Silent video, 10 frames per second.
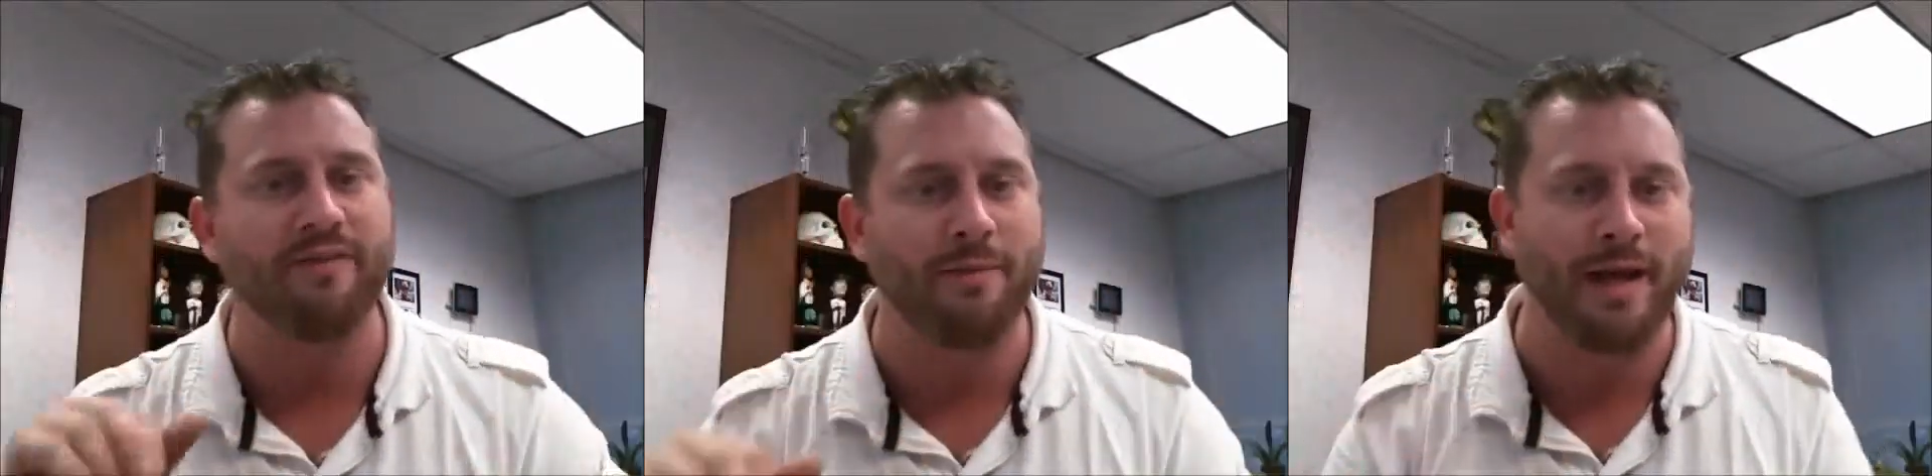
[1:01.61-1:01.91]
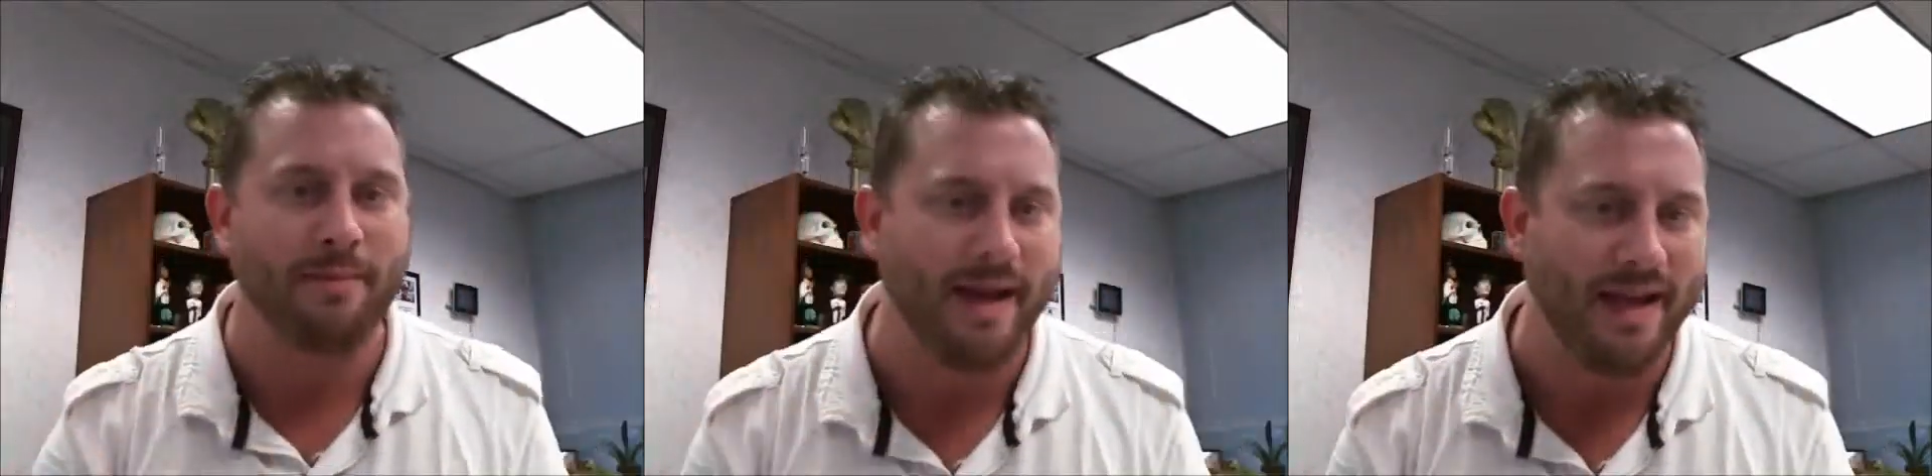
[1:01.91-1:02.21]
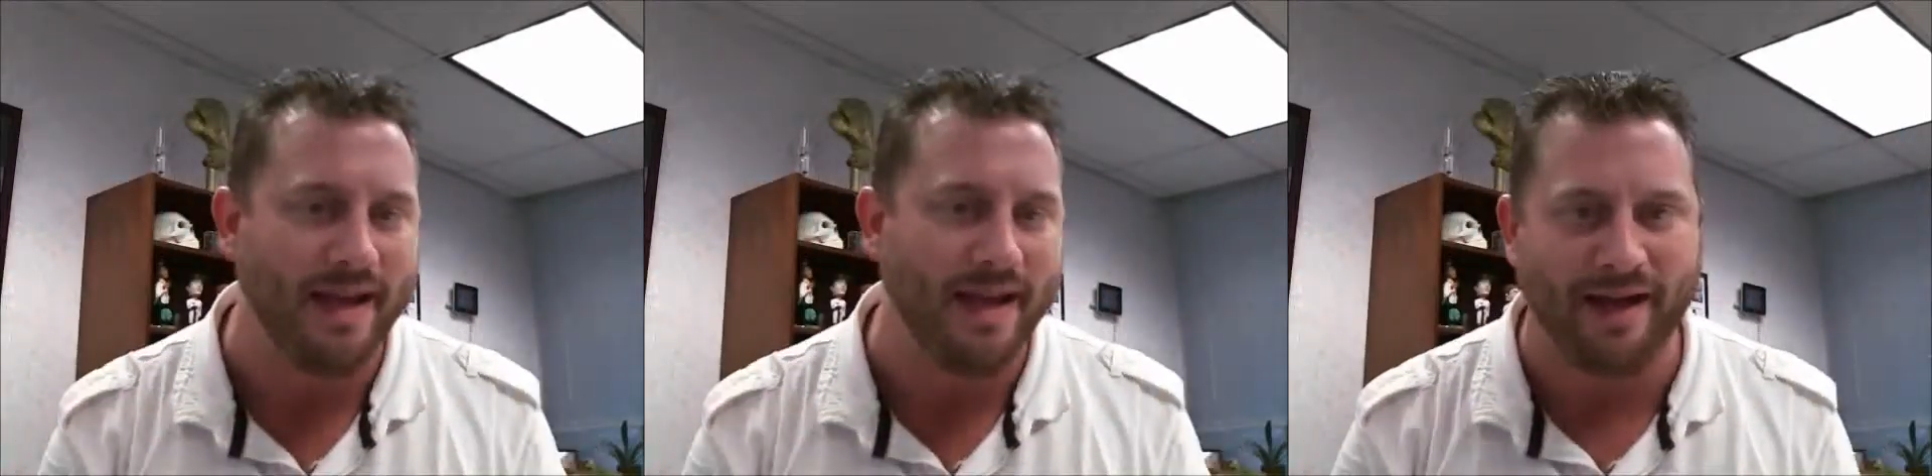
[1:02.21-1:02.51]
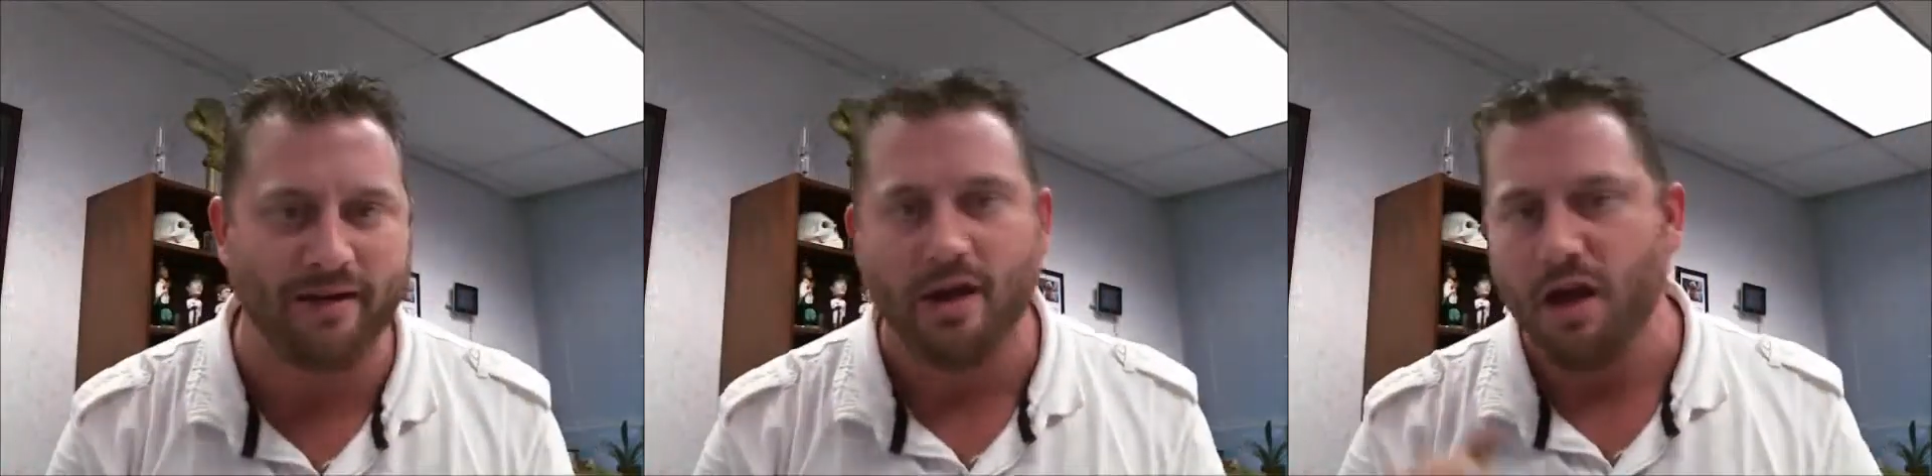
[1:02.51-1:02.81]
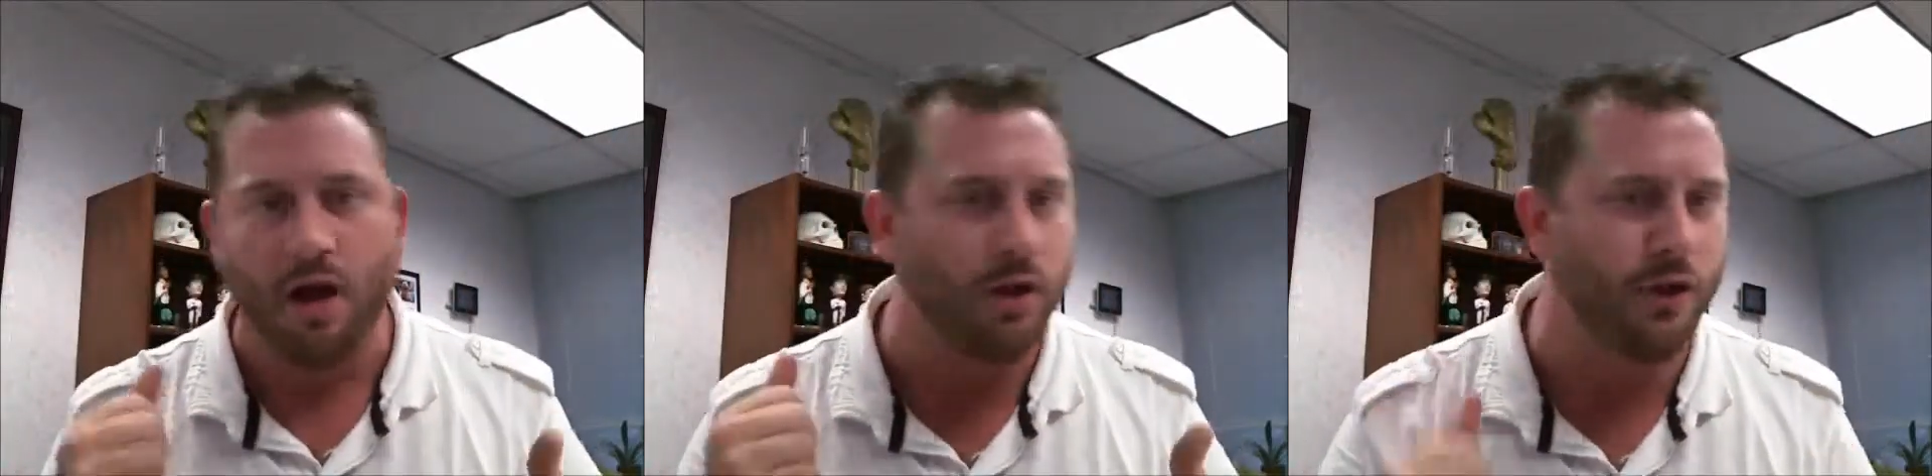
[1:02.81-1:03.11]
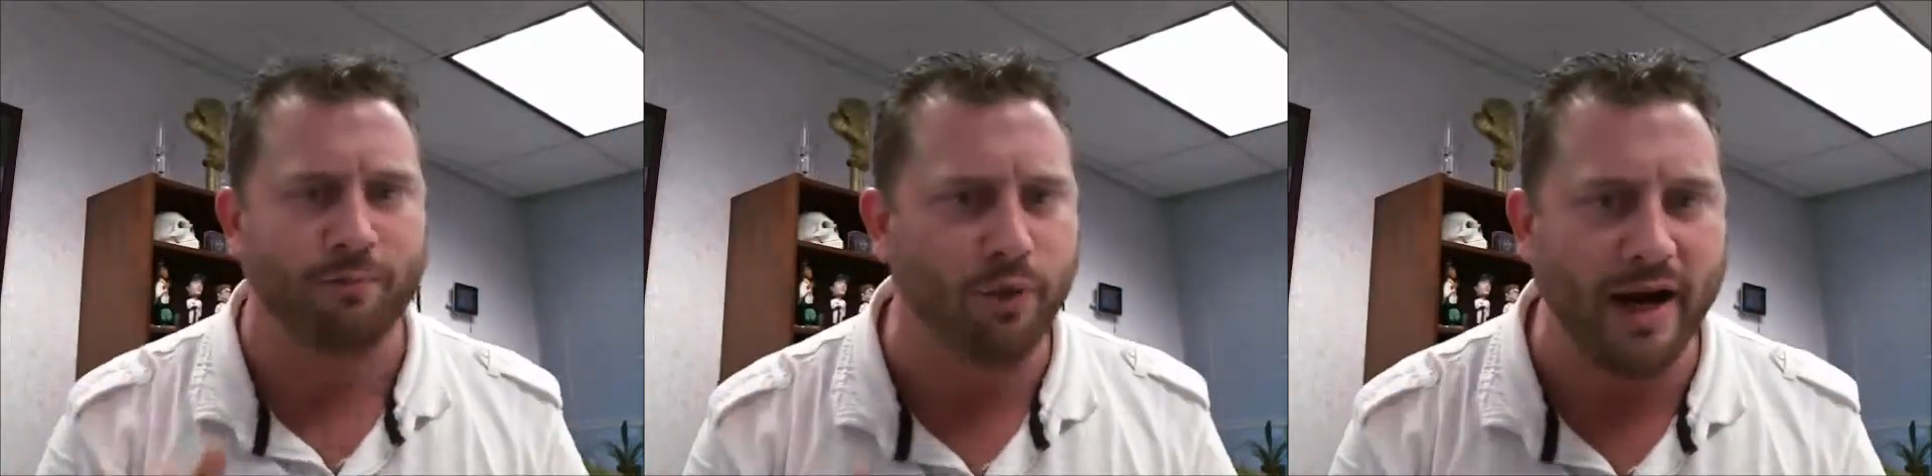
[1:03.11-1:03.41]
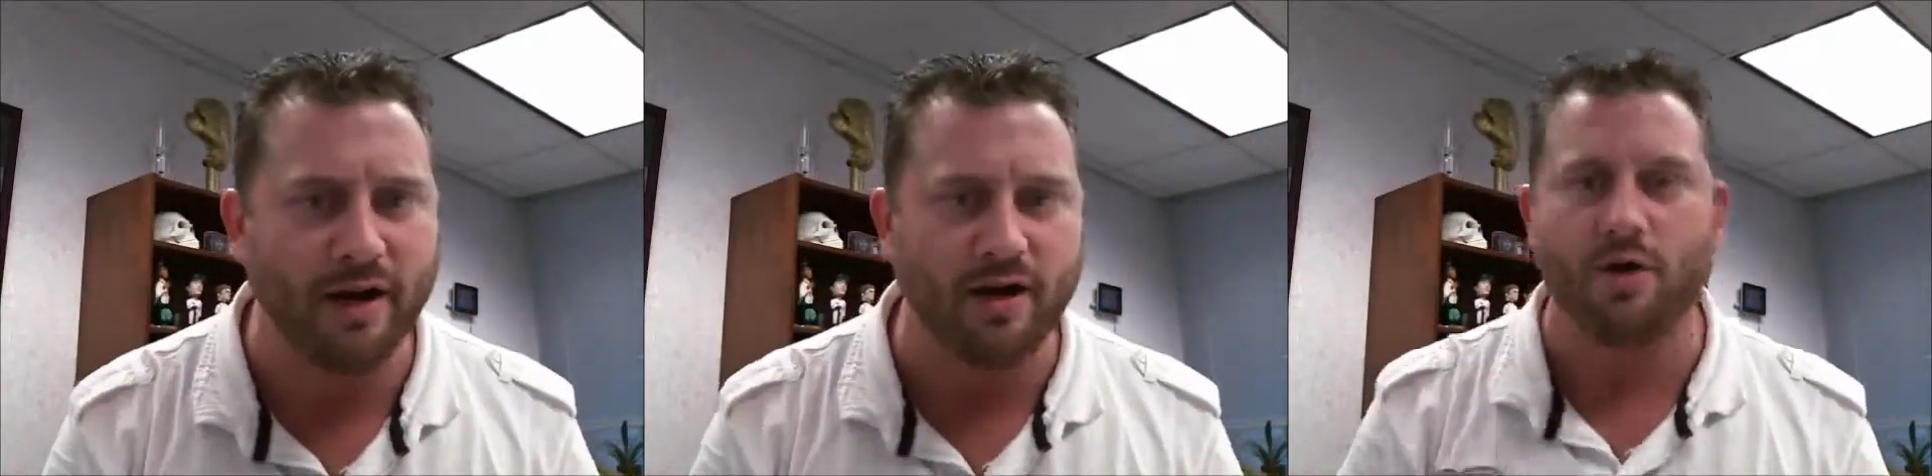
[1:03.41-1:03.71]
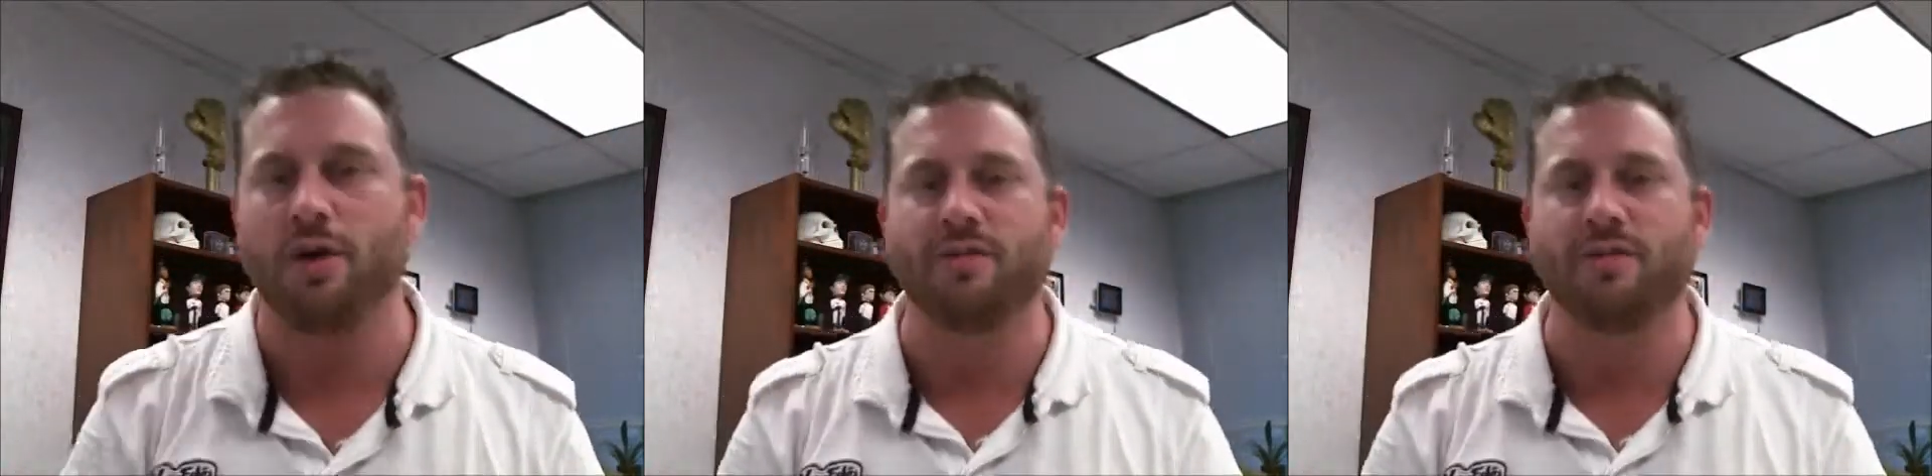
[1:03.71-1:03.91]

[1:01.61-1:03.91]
If I make my can a little brighter, or